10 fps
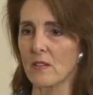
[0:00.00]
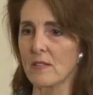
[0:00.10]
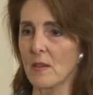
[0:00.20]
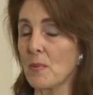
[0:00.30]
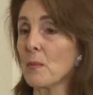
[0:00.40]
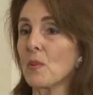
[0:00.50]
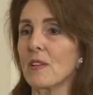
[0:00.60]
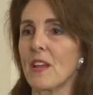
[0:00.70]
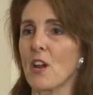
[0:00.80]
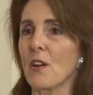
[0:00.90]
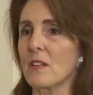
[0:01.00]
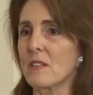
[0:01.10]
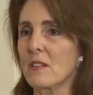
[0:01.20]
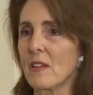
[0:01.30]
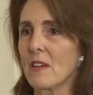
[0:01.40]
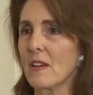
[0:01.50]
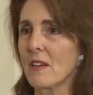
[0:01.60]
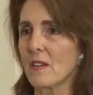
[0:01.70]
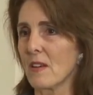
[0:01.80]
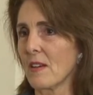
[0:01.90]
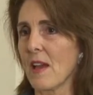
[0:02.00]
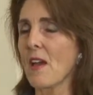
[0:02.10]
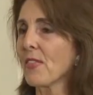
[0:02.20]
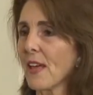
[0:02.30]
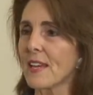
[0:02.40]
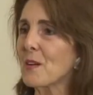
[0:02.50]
Some people inherit athletic